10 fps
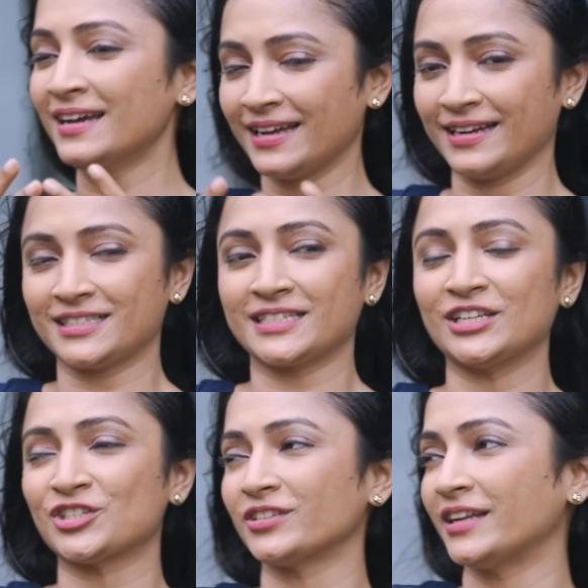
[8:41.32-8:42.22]
an
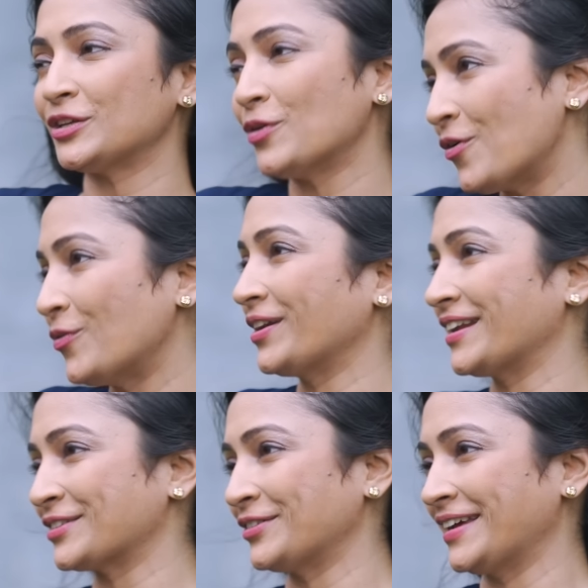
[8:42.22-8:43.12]
teacher that you are holding
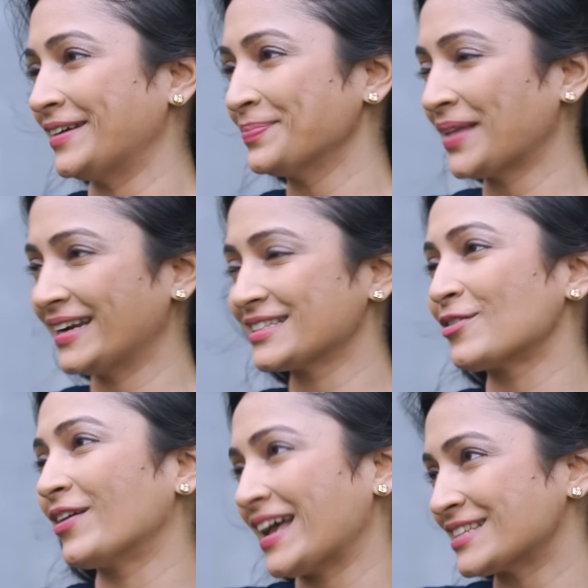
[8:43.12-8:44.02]
today, and it's
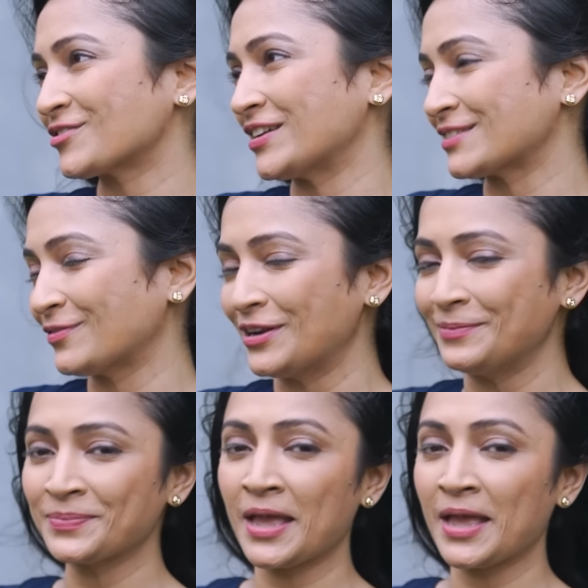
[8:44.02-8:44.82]
not as stressful.